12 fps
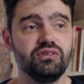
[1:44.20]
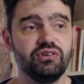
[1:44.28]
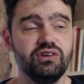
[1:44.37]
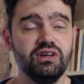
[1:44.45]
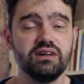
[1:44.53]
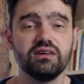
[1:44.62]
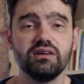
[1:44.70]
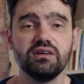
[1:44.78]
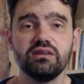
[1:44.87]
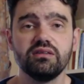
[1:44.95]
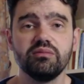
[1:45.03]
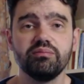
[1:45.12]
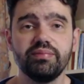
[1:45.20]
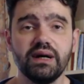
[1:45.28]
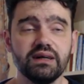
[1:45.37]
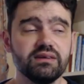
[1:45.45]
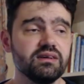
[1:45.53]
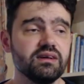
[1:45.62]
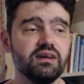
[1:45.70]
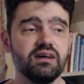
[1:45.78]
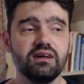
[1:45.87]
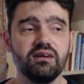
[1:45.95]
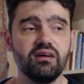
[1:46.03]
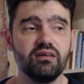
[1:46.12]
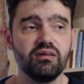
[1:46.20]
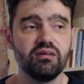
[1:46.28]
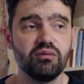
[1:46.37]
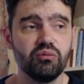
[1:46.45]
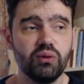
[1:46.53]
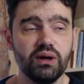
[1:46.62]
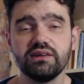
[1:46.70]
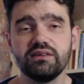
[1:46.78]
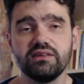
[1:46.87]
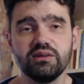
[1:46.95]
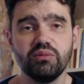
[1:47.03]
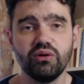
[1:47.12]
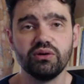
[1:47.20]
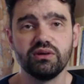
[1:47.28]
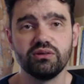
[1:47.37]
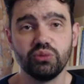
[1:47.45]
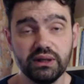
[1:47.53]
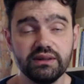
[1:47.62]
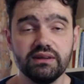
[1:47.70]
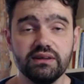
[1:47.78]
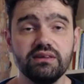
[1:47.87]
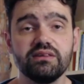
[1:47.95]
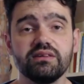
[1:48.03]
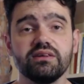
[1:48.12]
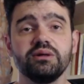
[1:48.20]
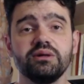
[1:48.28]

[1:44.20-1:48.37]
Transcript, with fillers: shit. Basically, I wasted my 20s